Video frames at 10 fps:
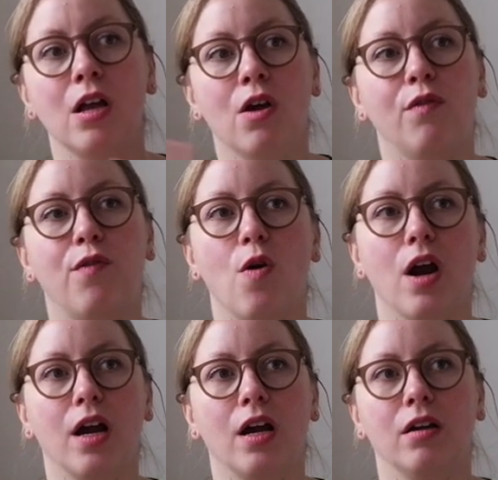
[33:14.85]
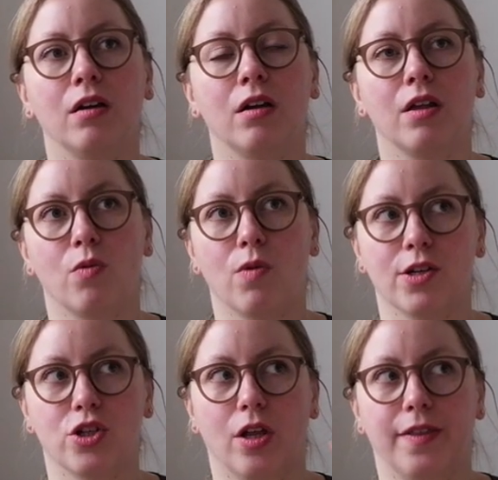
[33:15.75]
for the one
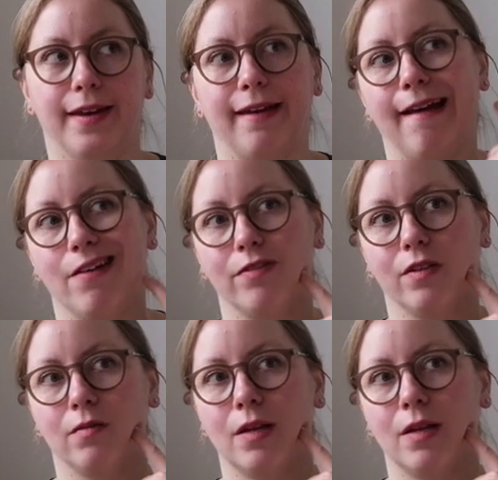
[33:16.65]
shawl that I have.